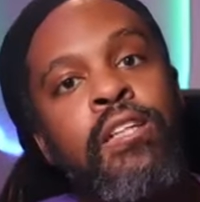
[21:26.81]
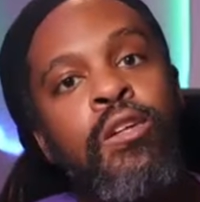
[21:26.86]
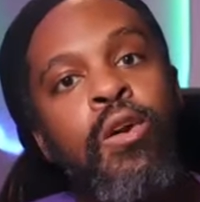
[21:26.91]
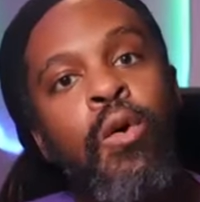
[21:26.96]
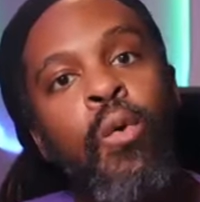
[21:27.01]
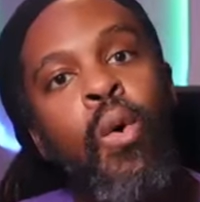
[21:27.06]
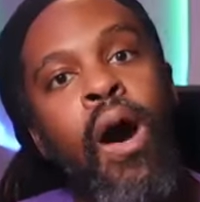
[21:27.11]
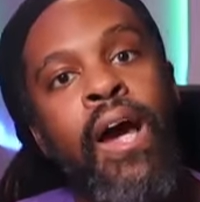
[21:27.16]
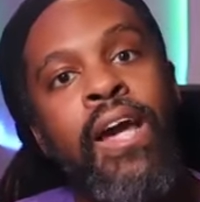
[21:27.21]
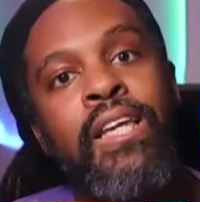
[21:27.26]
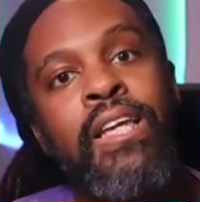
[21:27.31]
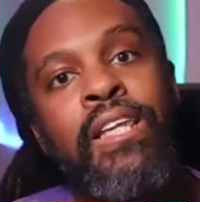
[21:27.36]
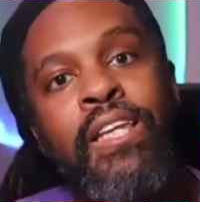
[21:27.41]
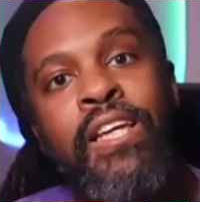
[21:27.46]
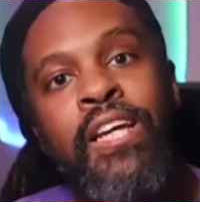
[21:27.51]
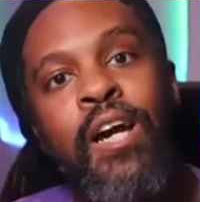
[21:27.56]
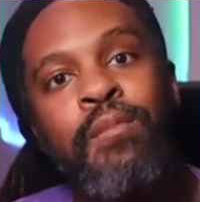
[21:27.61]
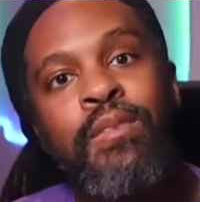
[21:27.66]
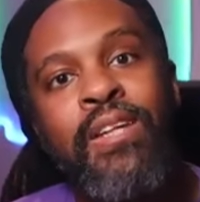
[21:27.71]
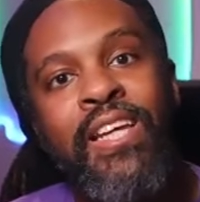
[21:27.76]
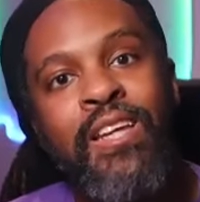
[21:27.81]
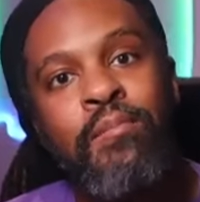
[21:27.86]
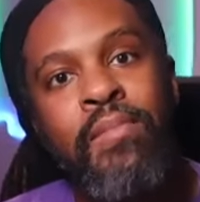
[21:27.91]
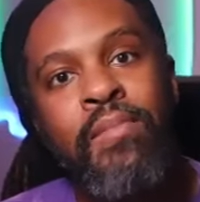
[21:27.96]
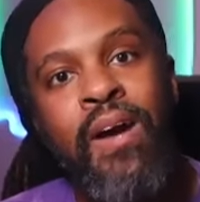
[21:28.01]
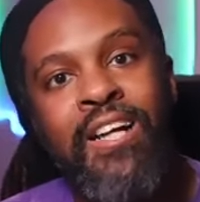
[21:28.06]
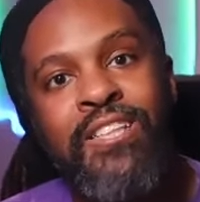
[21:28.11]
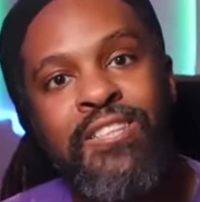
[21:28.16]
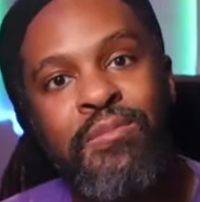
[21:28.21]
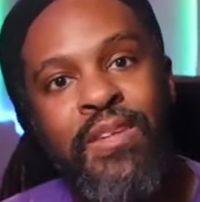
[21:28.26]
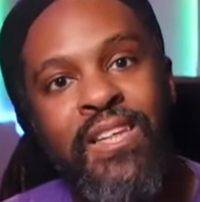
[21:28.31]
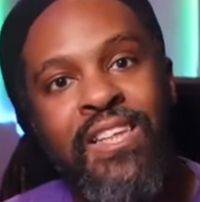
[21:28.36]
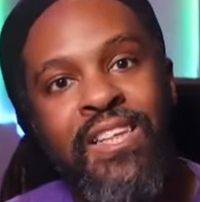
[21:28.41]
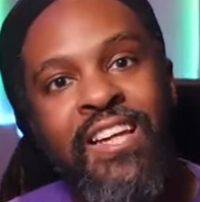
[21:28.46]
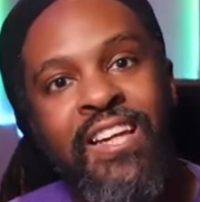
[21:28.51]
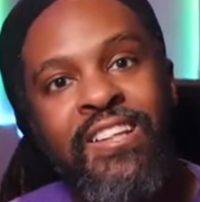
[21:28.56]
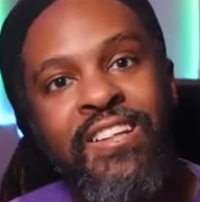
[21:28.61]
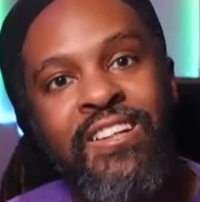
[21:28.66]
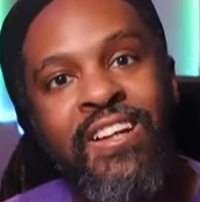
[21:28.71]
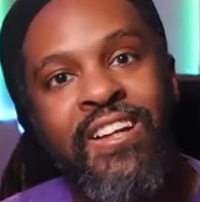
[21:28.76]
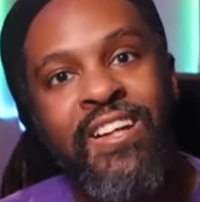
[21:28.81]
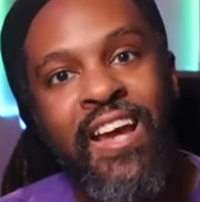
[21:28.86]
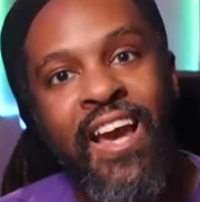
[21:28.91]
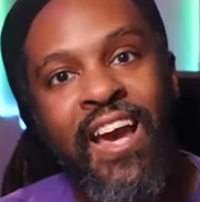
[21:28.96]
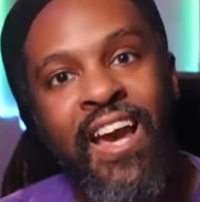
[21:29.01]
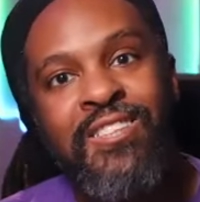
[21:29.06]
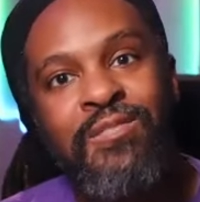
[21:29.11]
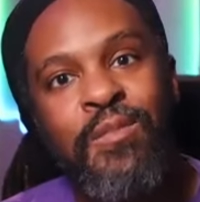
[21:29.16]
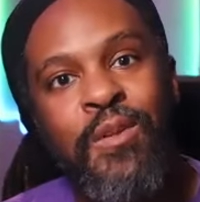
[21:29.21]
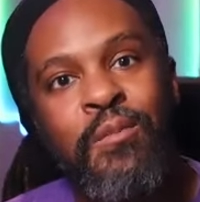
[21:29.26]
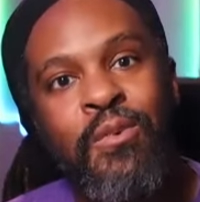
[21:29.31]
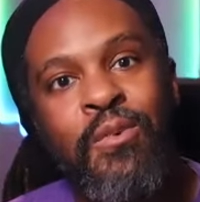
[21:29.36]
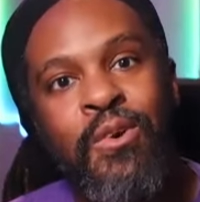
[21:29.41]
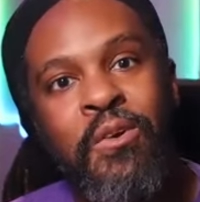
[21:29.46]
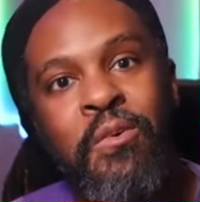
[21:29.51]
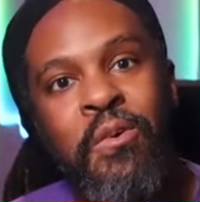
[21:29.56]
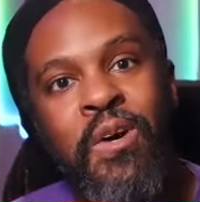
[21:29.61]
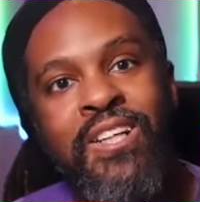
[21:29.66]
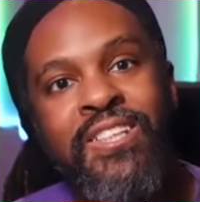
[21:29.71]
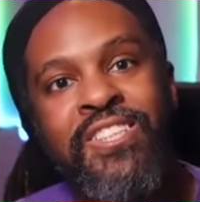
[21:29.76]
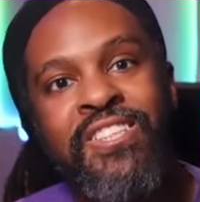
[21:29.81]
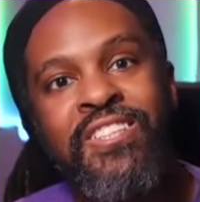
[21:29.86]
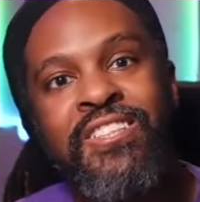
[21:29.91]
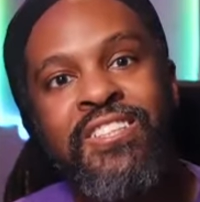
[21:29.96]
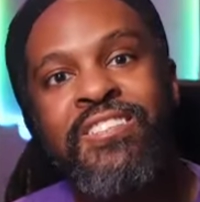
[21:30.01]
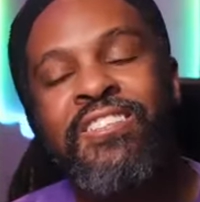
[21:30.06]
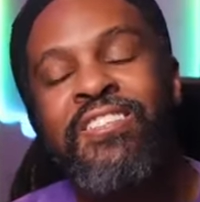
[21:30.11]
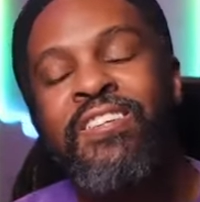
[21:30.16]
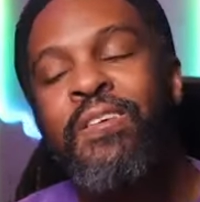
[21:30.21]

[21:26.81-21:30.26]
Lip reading: quietly come and inbox me later and ask me more questions.